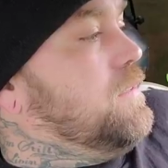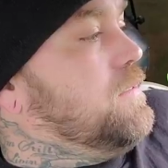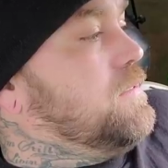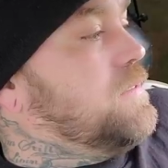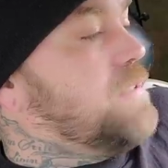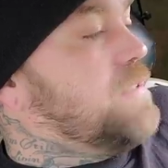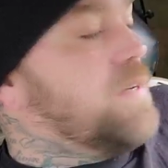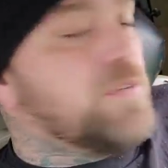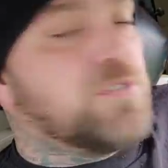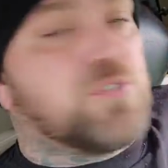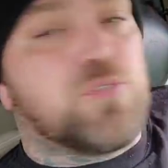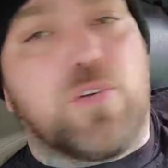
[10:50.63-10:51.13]

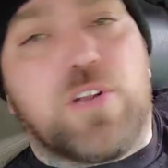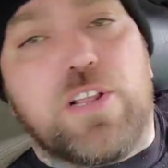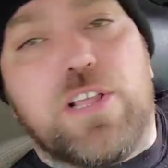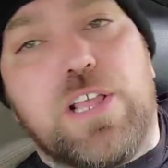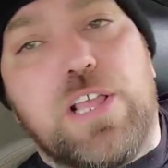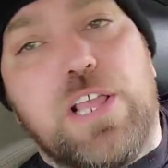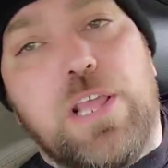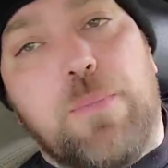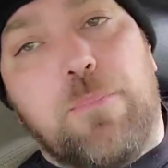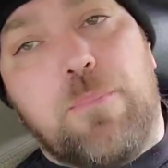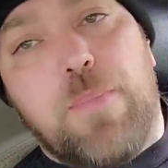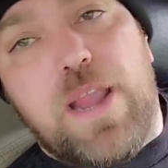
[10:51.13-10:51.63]
The difference
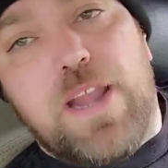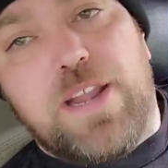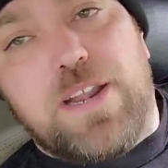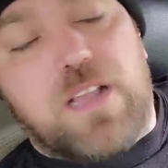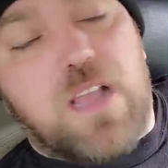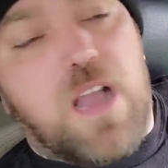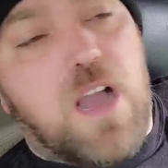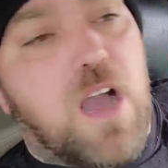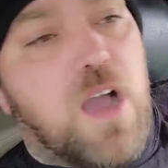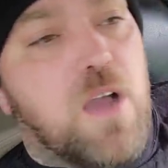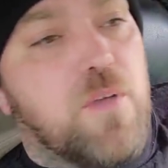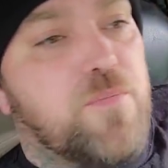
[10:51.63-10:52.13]
between an inmate and
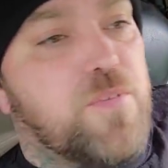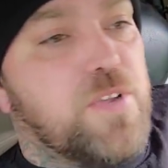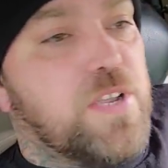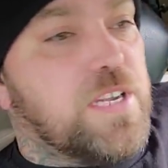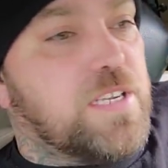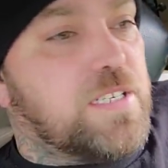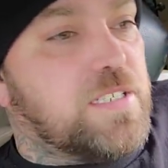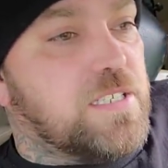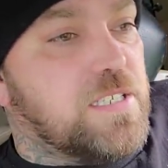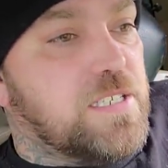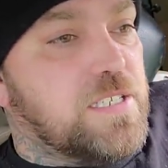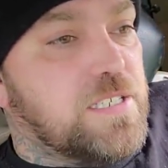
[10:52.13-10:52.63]
a
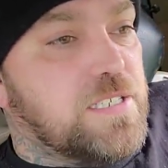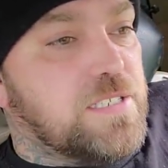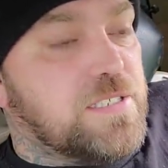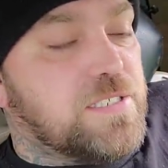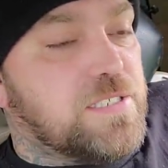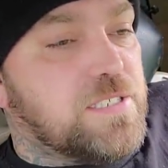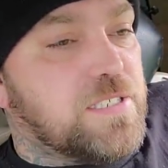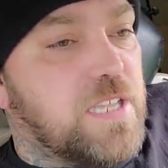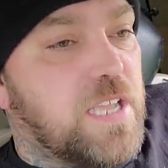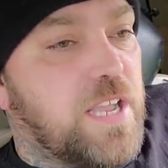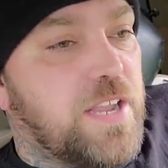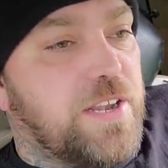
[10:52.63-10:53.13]
convict
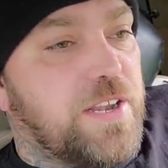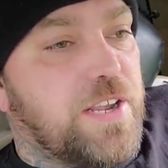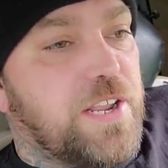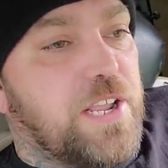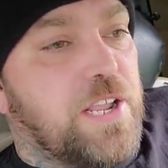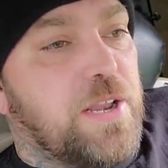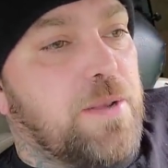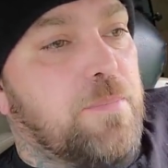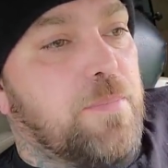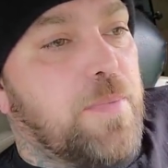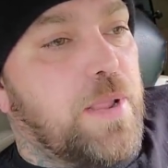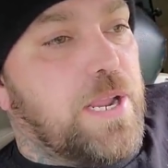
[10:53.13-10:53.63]
is an
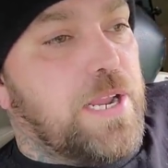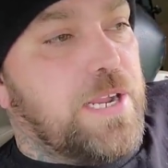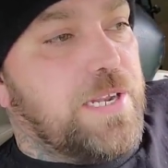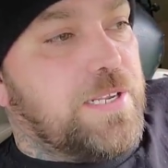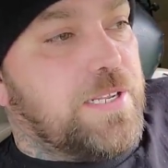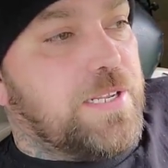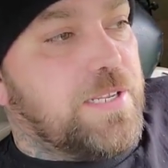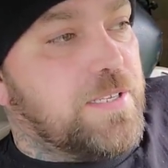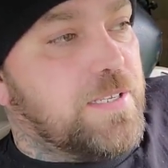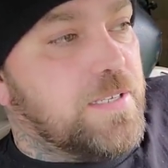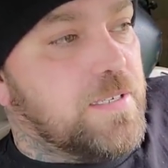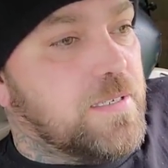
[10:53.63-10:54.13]

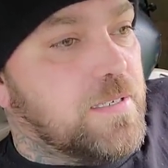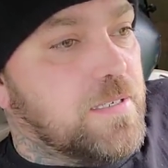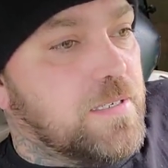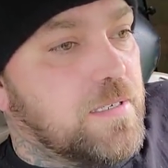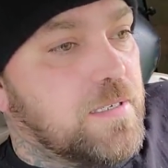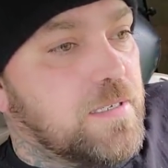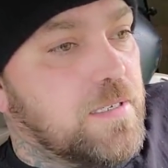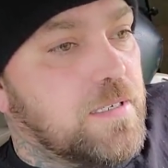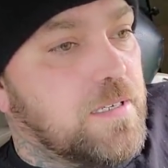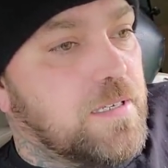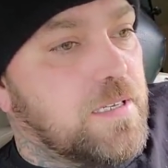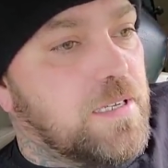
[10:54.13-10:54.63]
inmate,
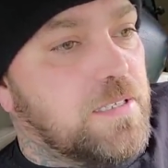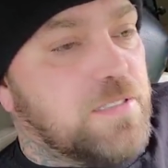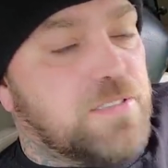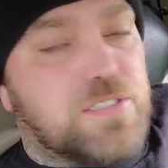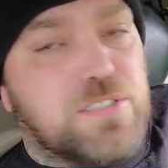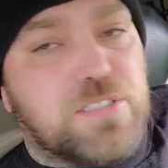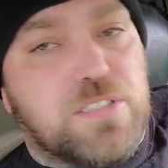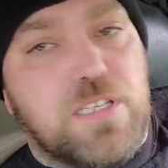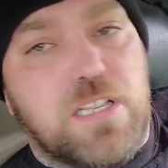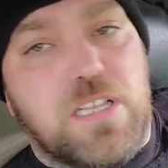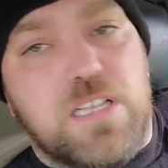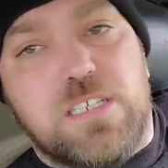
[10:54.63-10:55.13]

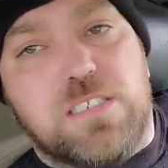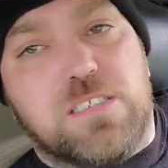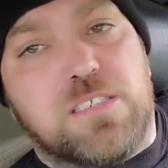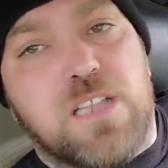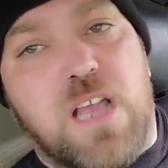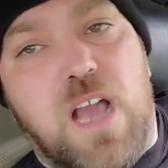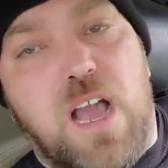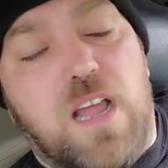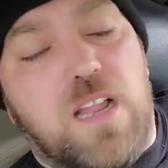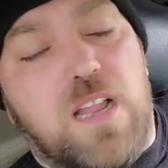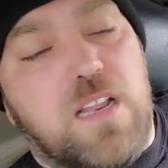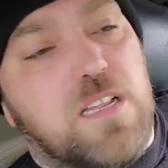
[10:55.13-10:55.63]
he's
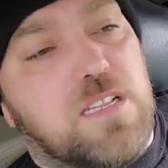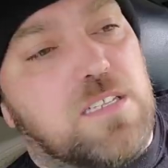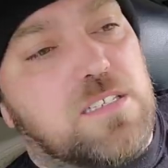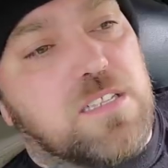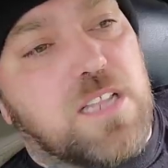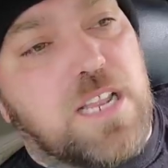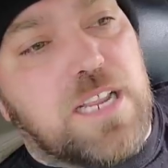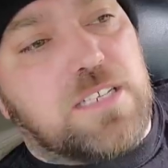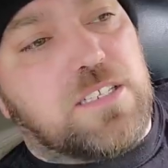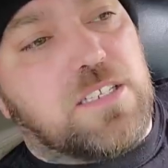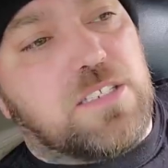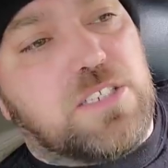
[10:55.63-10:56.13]
not, it's
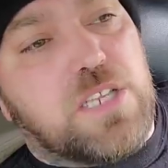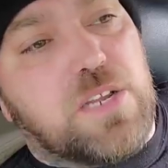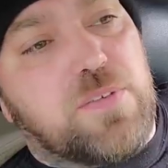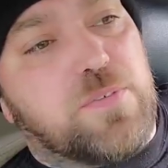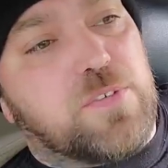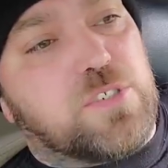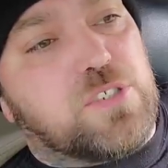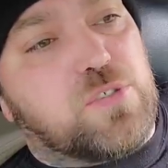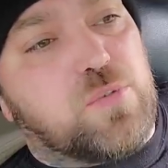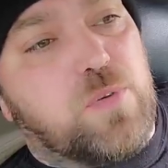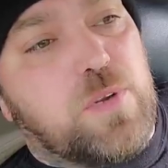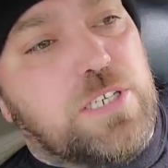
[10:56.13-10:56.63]
like the
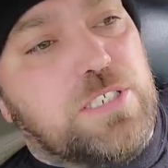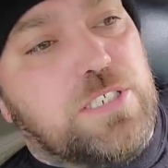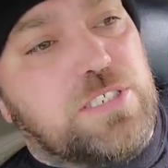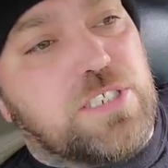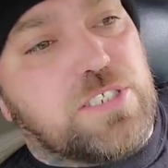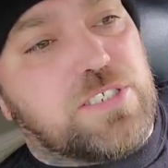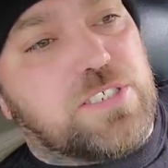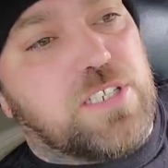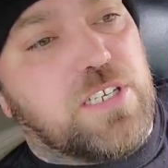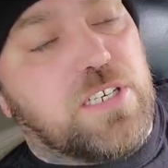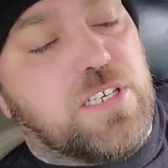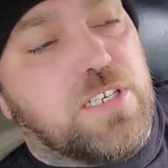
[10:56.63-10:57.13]
difference between
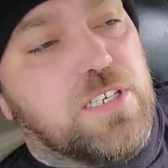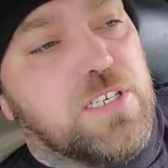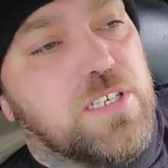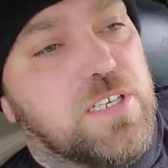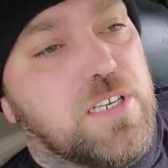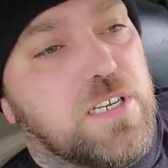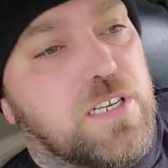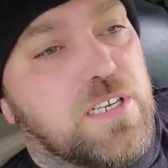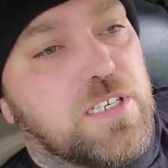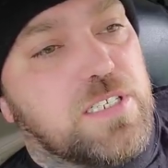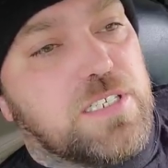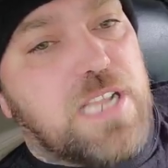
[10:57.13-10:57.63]
just a
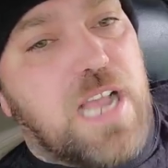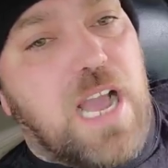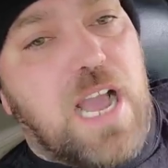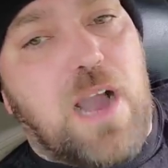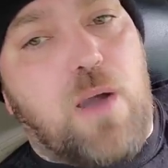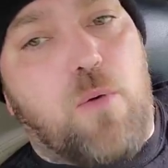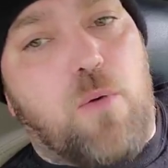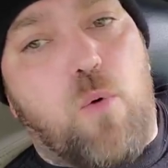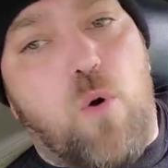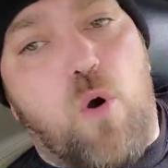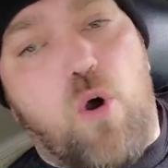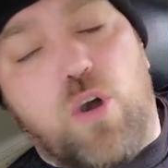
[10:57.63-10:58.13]

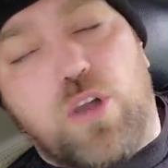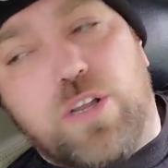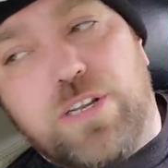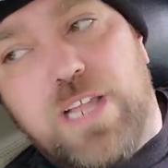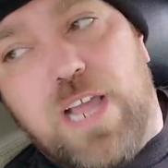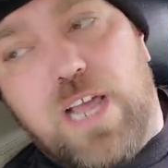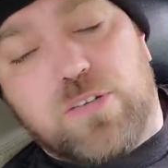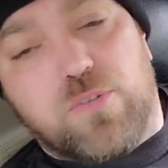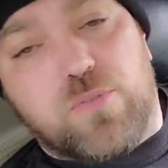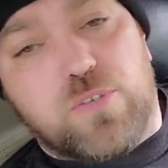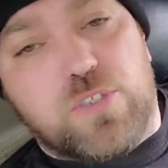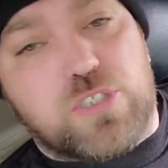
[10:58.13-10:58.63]
guy walking
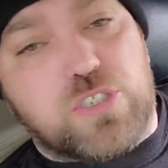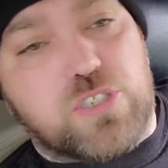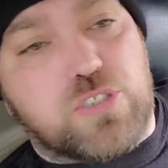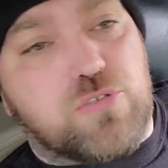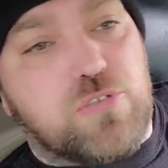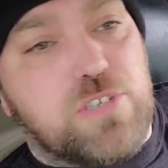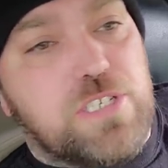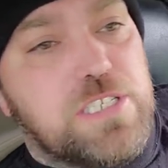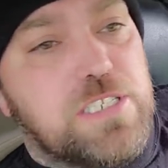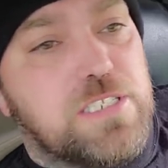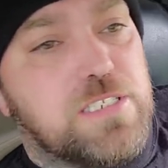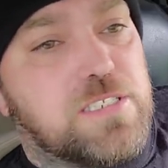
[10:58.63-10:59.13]
out on the
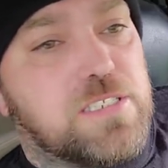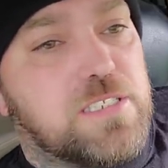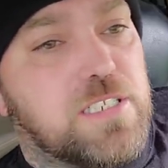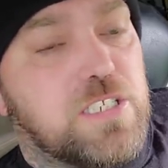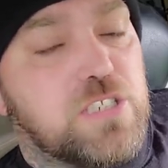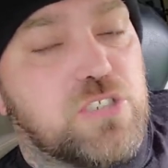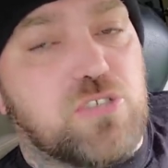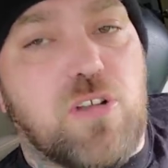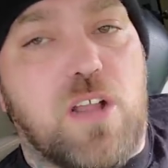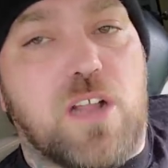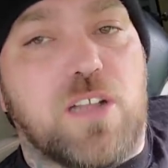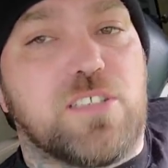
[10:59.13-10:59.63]
streets
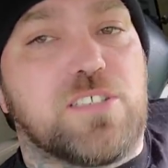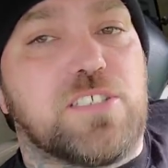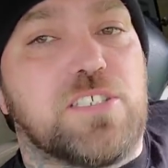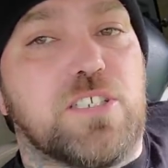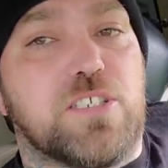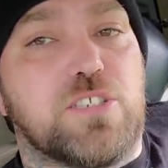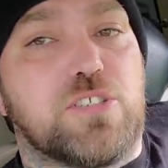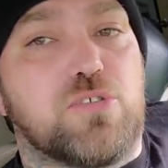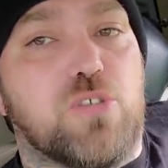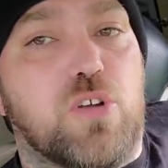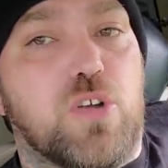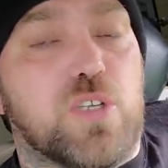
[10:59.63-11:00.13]
and trying to
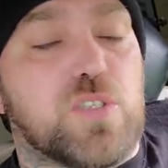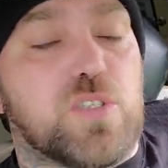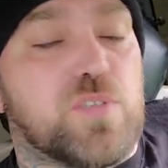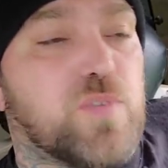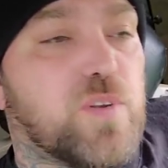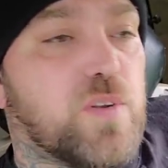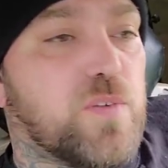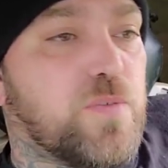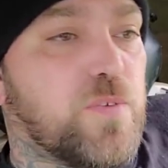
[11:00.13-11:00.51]
sell drugs for the